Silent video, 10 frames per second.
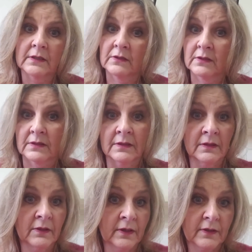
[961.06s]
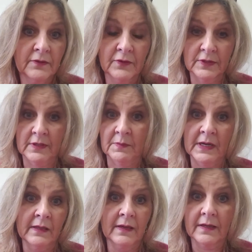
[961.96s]
and looked and looked for
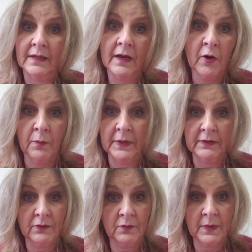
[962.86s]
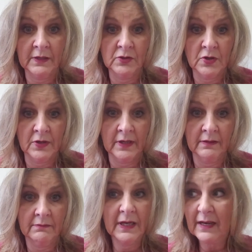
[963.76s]
somebody that could help me through my
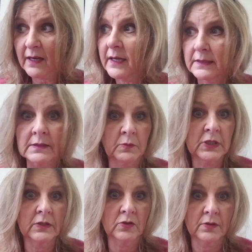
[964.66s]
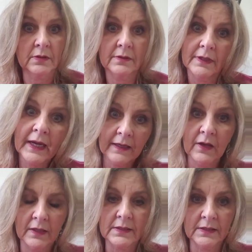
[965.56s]
journey, and I had some teachers. I had
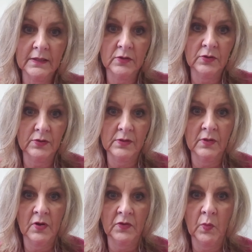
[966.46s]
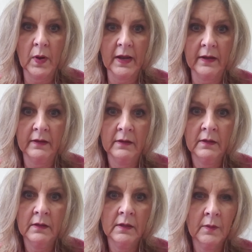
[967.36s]
lots of teachers along the way,
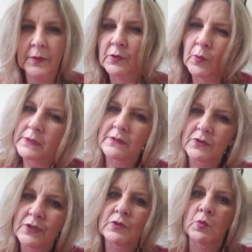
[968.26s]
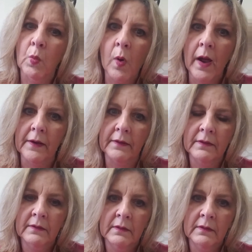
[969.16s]
but there wasn't just one.